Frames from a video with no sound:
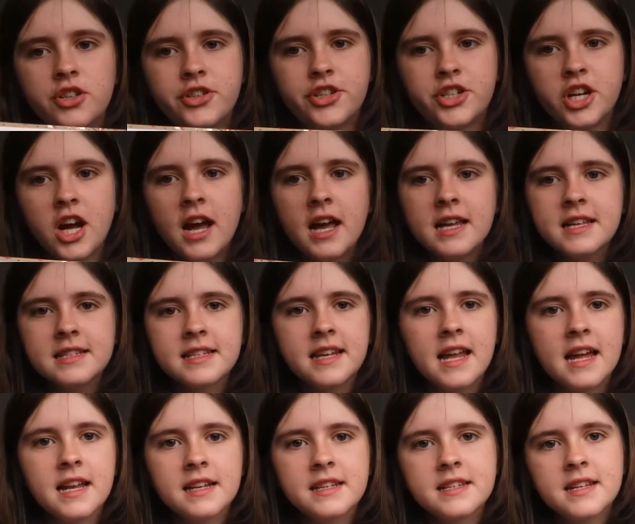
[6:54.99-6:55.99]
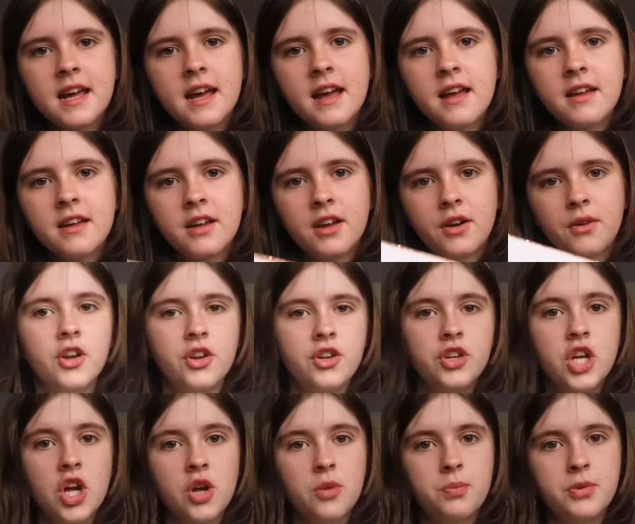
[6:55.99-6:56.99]
Chai's letter,
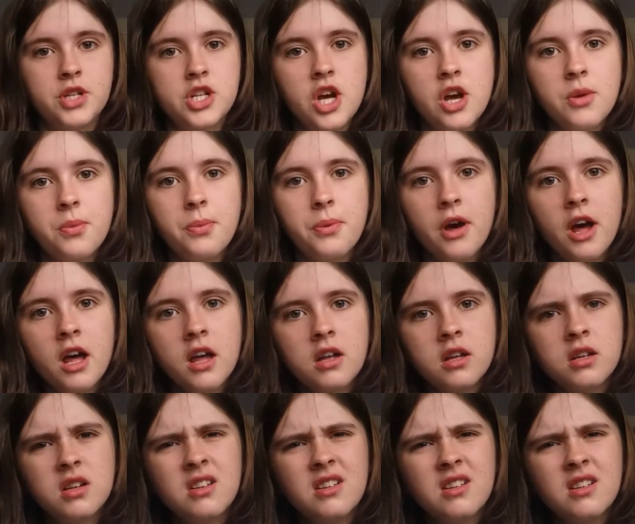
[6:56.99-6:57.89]
Nopa Dopa.